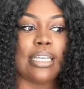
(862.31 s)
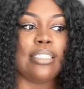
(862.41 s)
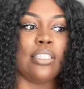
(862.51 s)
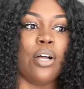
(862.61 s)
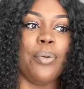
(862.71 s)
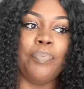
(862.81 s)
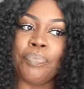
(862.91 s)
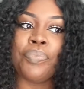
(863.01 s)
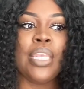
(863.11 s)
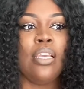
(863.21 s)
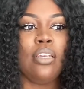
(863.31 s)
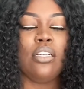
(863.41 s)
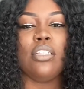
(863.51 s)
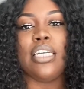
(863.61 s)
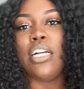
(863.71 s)
So, you
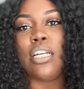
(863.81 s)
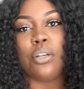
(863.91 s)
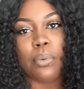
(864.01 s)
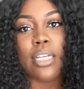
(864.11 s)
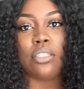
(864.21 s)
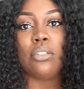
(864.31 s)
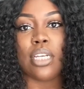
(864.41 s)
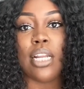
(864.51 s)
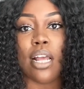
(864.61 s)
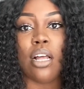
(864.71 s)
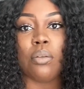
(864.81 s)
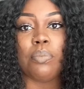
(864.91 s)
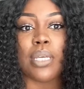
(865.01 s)
know, there are other ways you can help